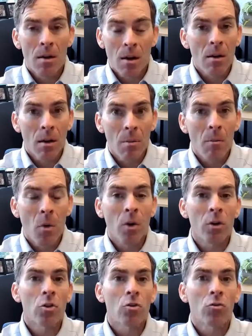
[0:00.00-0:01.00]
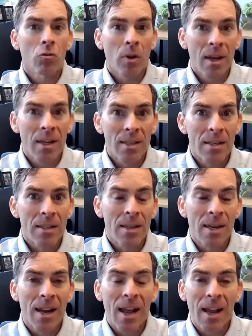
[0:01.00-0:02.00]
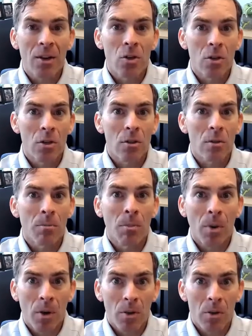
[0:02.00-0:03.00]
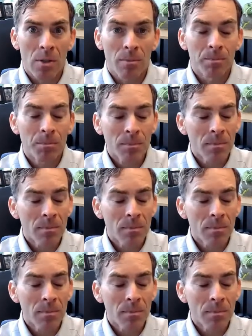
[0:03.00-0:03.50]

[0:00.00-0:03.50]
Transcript: a more stressed and anxious person.